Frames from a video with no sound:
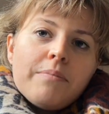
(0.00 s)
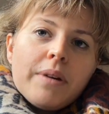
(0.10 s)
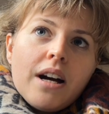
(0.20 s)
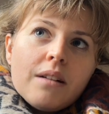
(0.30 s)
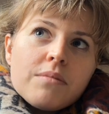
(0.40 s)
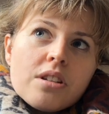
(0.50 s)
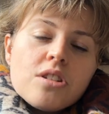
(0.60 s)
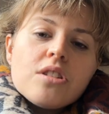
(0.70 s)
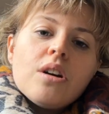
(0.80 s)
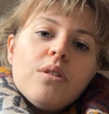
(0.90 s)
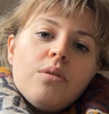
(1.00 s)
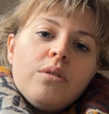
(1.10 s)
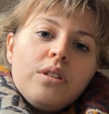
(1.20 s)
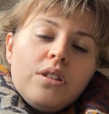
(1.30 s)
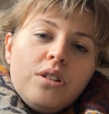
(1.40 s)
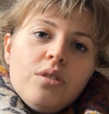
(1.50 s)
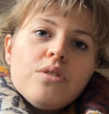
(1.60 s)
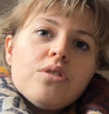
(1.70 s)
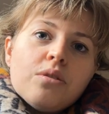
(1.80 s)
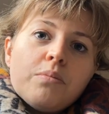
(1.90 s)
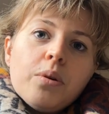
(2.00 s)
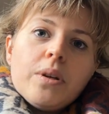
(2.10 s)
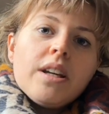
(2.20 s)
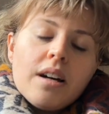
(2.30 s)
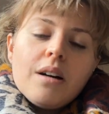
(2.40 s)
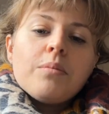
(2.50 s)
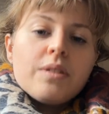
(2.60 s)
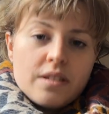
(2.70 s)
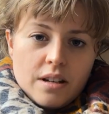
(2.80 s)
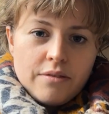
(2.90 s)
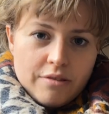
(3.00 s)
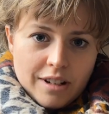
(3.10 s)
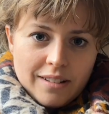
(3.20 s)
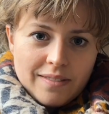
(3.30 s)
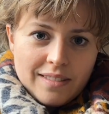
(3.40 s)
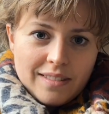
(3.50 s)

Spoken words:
become so used to putting up with suffering.